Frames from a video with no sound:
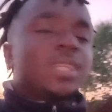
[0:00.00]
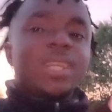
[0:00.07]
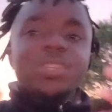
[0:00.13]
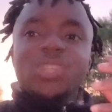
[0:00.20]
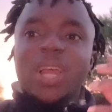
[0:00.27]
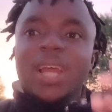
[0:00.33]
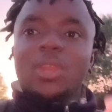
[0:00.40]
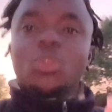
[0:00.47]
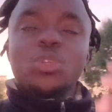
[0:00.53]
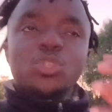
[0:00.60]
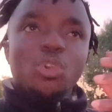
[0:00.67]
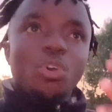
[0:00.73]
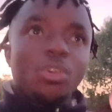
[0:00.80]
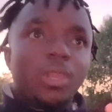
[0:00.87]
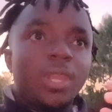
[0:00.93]
Things are
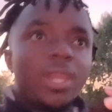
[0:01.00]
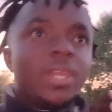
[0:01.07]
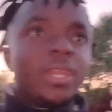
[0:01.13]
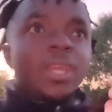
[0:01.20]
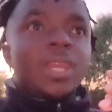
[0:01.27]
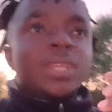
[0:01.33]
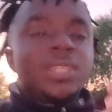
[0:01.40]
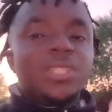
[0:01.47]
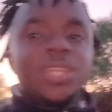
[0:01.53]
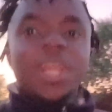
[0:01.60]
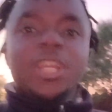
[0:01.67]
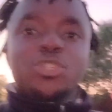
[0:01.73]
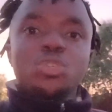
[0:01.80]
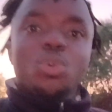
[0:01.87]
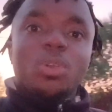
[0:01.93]
not okay.
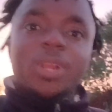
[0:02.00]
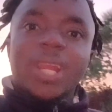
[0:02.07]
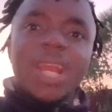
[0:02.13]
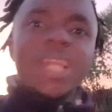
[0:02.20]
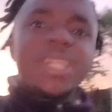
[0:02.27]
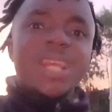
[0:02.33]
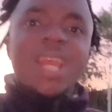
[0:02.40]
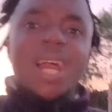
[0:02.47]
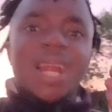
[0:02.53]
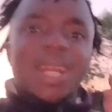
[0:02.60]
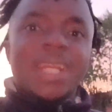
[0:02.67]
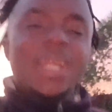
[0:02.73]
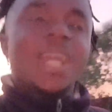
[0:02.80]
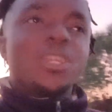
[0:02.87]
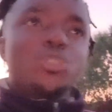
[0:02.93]
Yes, you cry day
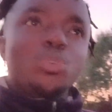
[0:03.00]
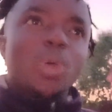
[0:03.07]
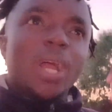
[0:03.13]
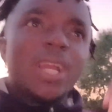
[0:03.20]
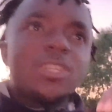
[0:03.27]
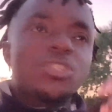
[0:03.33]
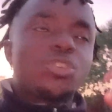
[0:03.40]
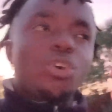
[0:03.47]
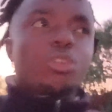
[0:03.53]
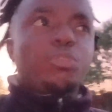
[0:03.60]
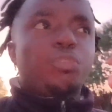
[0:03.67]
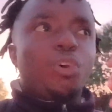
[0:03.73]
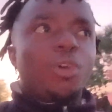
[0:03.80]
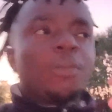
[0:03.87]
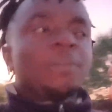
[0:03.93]
and night. You ask God
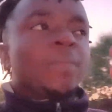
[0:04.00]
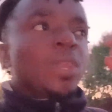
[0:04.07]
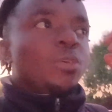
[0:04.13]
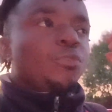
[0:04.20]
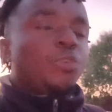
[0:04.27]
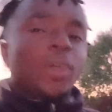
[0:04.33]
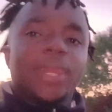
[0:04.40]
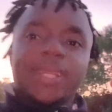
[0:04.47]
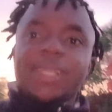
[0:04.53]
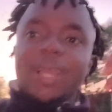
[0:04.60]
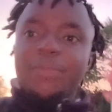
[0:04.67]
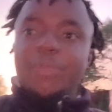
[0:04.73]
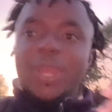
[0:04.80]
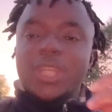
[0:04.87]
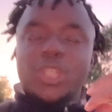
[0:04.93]
for
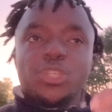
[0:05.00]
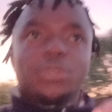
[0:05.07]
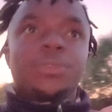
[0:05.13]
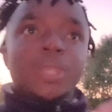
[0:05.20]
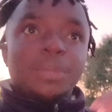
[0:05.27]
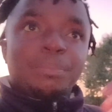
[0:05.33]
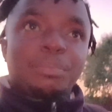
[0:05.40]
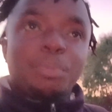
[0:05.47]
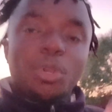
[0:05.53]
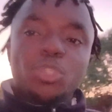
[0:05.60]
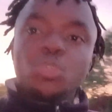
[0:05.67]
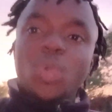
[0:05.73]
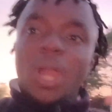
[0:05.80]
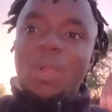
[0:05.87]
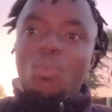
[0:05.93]
intervention,
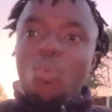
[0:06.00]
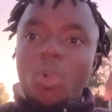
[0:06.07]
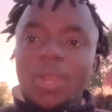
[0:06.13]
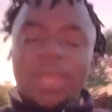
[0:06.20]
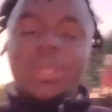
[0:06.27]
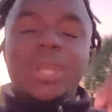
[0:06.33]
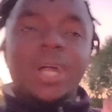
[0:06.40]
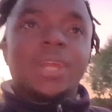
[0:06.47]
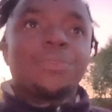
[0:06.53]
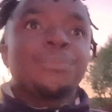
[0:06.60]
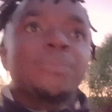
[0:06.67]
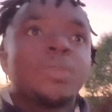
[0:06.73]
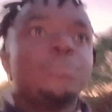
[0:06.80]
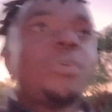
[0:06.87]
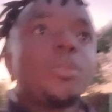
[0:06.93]
but you are working hard.
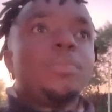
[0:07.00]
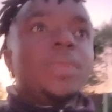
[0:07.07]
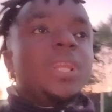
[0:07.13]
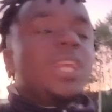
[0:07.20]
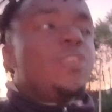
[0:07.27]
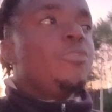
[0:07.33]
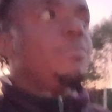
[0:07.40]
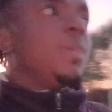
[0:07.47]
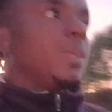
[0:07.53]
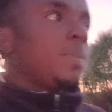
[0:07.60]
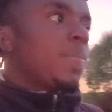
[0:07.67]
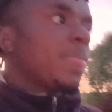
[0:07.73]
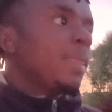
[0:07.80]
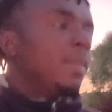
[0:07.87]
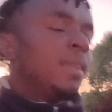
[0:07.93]
But believe me,
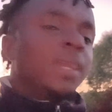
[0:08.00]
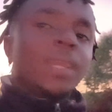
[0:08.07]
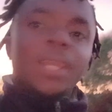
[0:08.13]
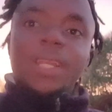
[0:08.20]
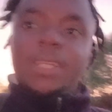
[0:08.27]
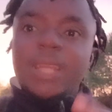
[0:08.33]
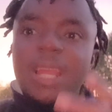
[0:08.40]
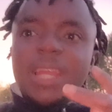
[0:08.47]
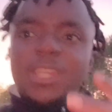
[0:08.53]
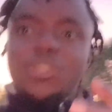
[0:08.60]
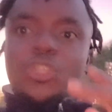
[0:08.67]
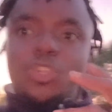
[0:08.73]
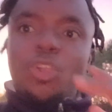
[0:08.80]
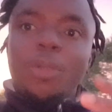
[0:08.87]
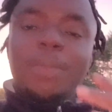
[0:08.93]
a day
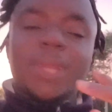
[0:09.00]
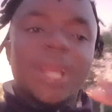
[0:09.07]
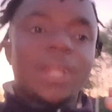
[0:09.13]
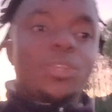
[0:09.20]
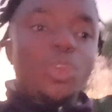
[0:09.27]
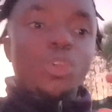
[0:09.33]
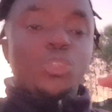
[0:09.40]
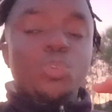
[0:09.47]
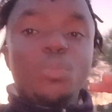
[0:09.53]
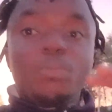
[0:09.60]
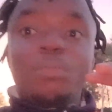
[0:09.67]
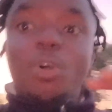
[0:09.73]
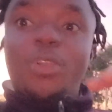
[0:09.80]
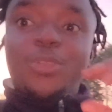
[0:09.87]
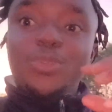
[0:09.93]
is coming that those who
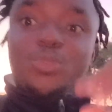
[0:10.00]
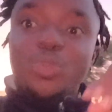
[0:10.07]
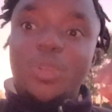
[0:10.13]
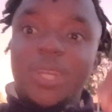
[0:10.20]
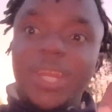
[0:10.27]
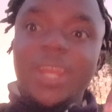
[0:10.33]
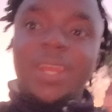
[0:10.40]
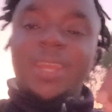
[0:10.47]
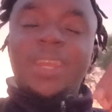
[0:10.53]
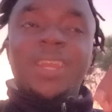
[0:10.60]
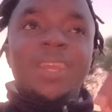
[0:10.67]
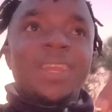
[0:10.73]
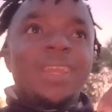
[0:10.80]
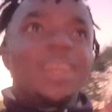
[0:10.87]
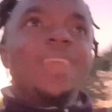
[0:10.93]
mock you today,
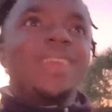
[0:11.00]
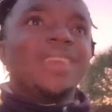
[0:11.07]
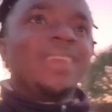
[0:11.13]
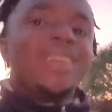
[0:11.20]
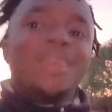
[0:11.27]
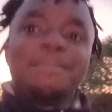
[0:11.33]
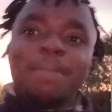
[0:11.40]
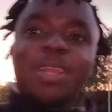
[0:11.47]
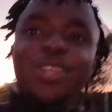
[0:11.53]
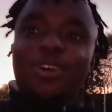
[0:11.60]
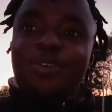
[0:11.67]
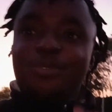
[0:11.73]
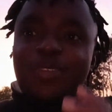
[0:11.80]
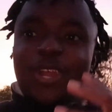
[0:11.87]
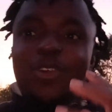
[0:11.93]
many
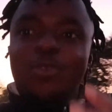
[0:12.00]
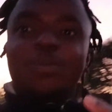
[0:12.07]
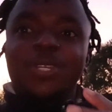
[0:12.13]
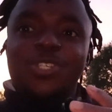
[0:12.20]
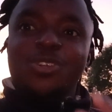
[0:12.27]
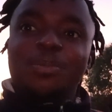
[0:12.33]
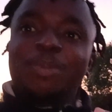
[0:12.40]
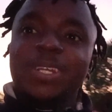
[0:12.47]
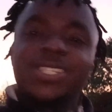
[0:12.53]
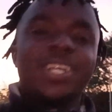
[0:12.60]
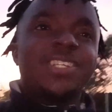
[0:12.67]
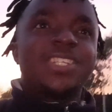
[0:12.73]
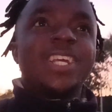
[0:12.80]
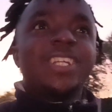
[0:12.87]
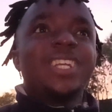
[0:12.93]
of them will be surprised
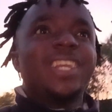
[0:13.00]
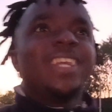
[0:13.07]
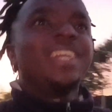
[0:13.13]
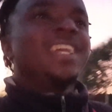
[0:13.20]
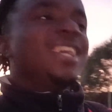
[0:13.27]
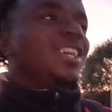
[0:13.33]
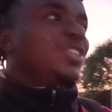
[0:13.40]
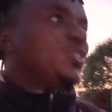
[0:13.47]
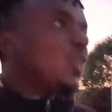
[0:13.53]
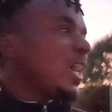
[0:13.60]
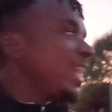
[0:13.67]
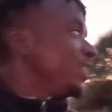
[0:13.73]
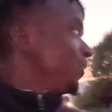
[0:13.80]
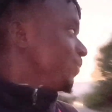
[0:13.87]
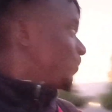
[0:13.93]
and said, you
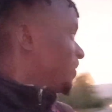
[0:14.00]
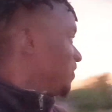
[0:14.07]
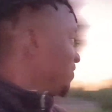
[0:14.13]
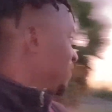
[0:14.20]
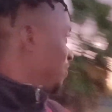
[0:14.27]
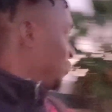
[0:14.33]
are using